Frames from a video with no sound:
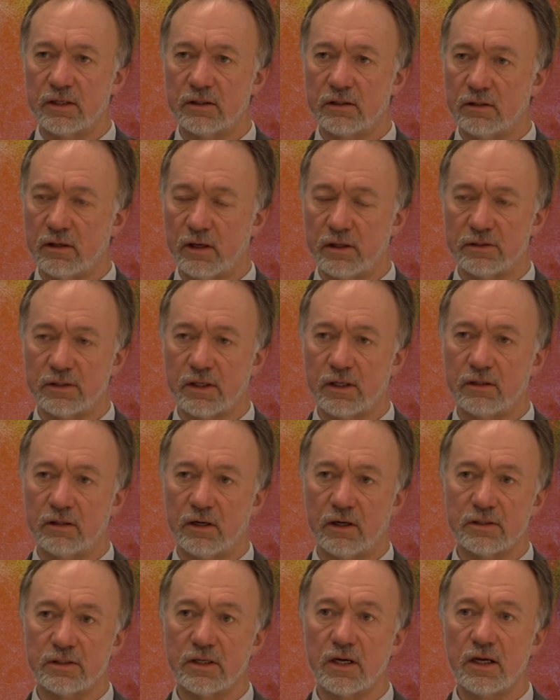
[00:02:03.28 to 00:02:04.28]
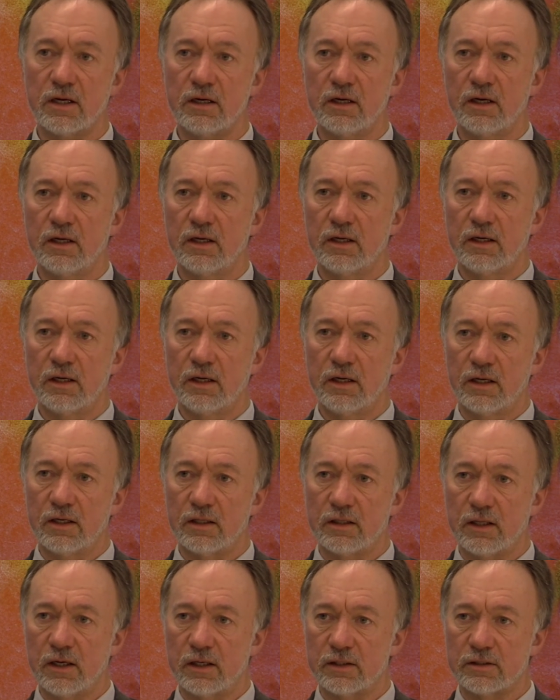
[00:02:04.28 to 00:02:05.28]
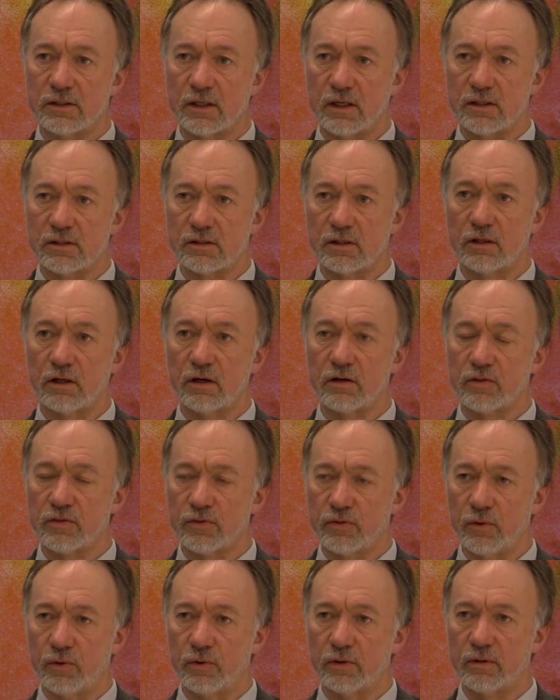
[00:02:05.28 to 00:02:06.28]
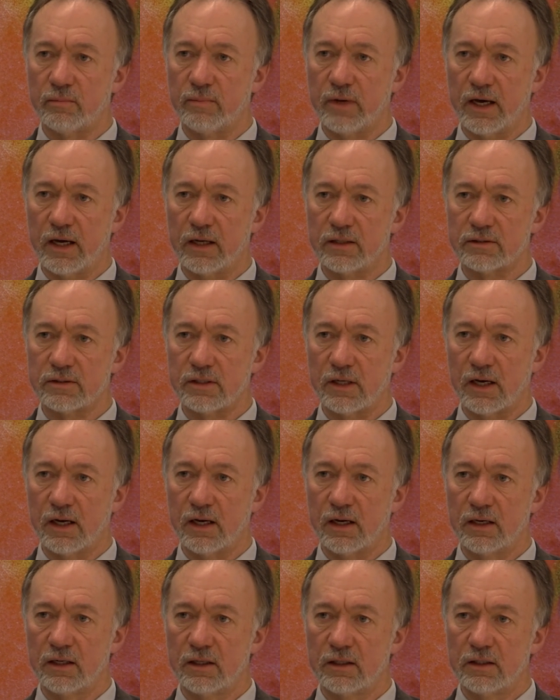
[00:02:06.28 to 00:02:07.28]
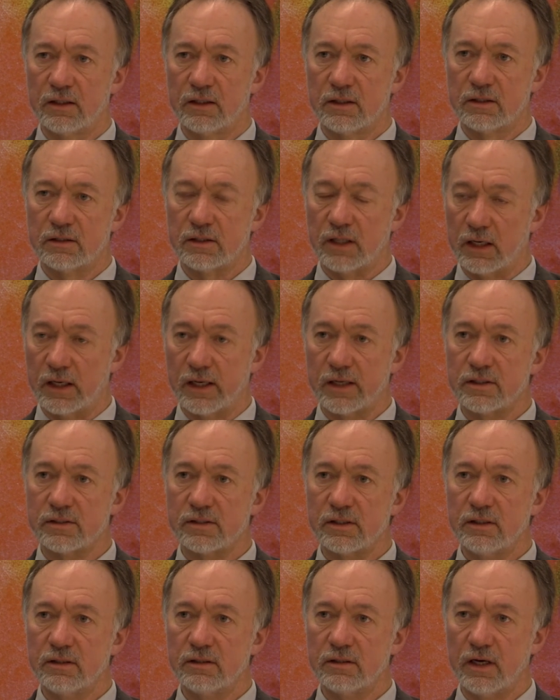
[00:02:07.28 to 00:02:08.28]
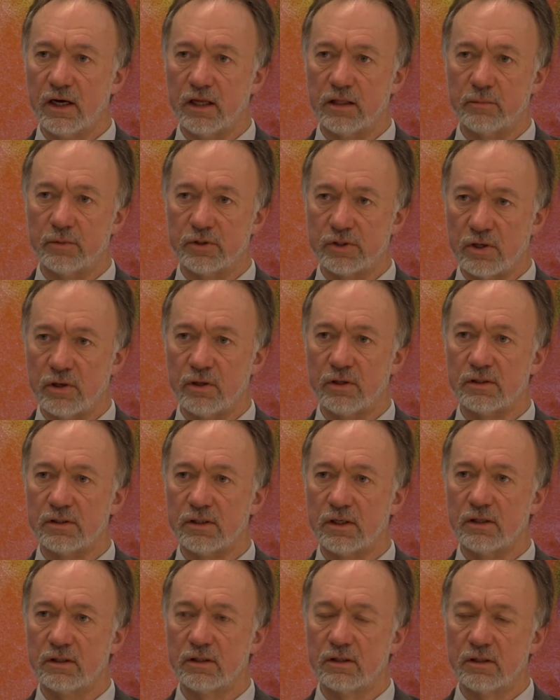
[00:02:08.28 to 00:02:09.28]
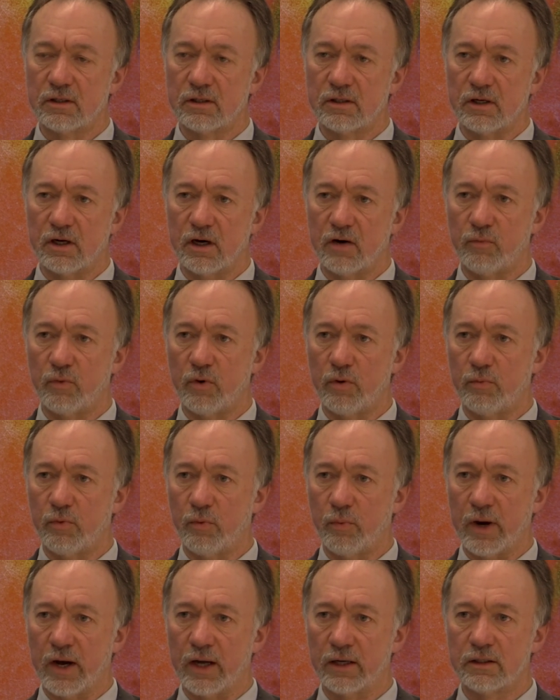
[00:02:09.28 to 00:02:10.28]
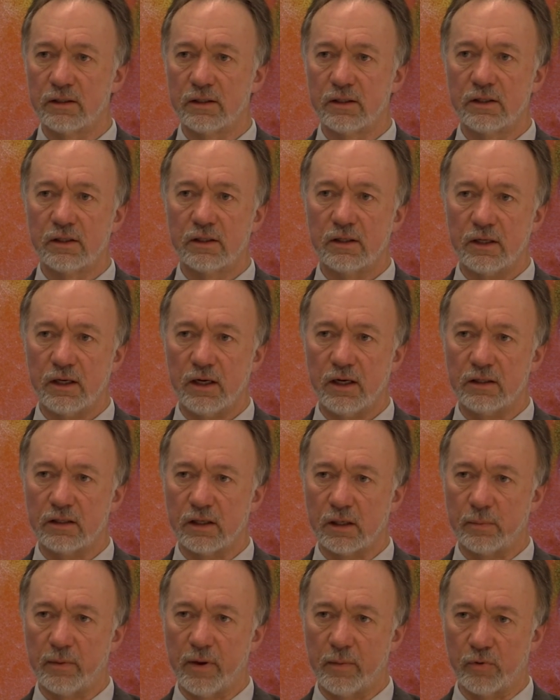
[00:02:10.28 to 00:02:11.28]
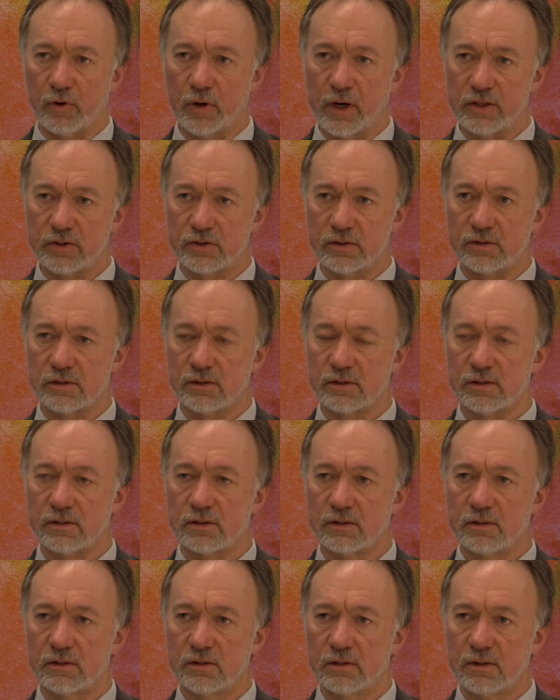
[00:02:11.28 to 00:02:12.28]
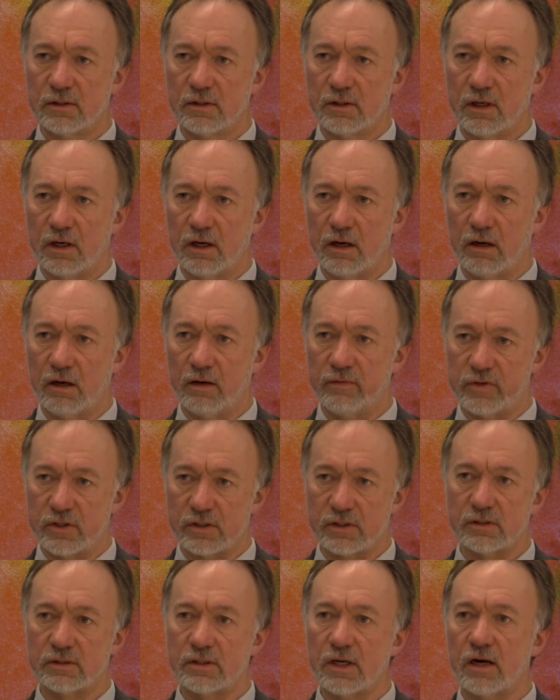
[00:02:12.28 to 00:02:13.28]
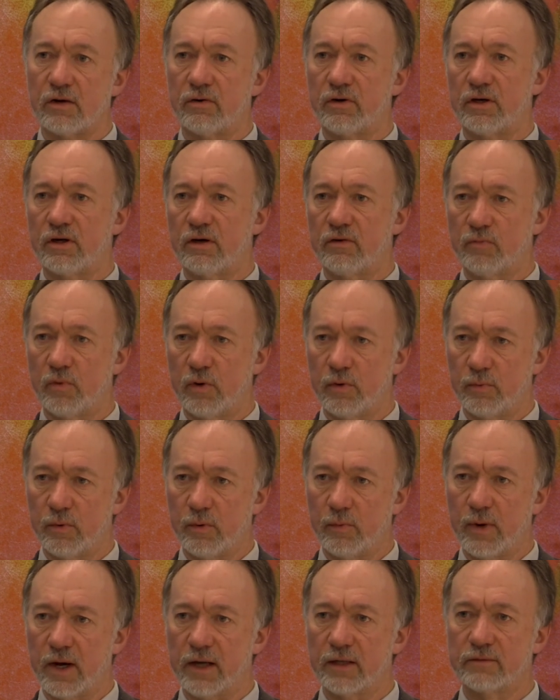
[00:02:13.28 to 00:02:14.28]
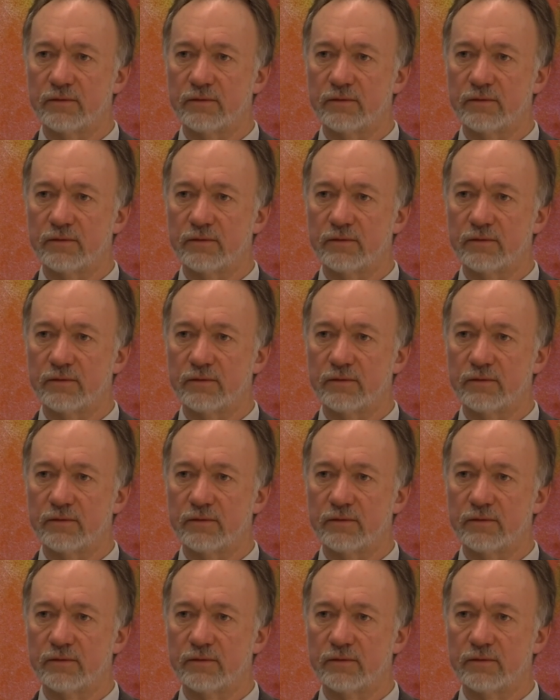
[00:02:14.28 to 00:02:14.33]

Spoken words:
and 1919, that there's a lot of thought about the legacy and the modernity of World War I in the commemorations of the centenary of World War